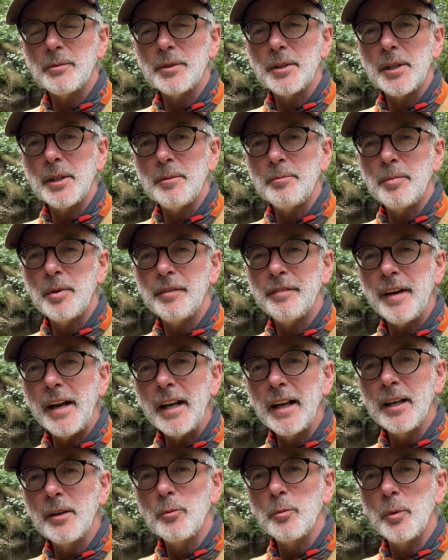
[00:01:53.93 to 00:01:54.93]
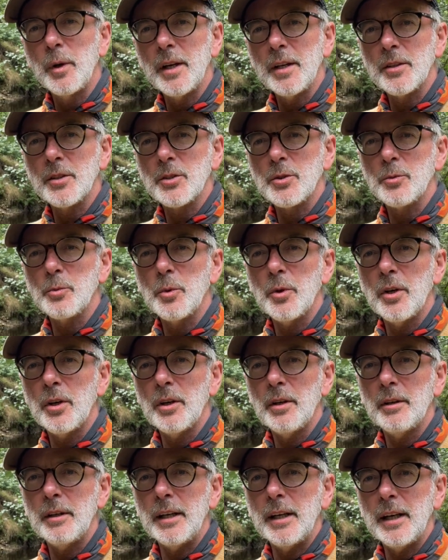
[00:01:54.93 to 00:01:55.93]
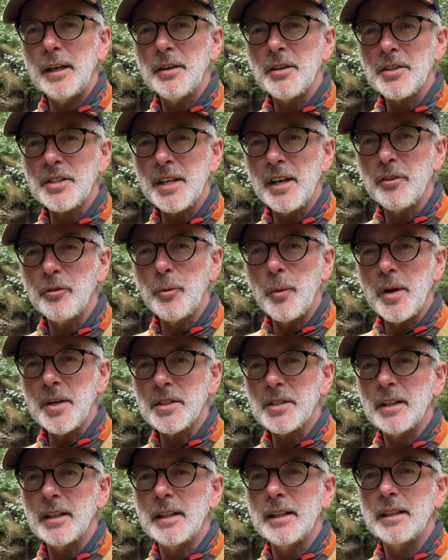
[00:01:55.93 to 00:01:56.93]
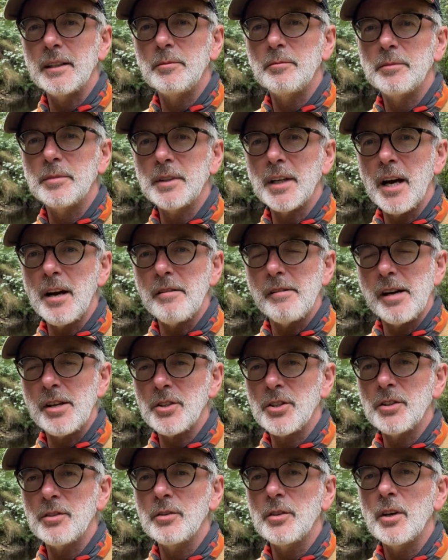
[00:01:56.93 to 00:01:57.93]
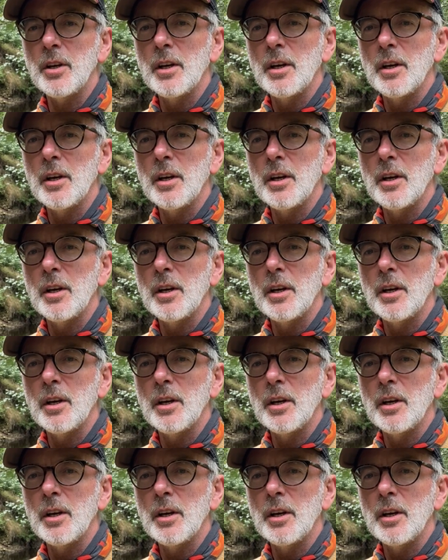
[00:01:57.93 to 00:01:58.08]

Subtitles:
the prevailing winds were in a southwesterly direction.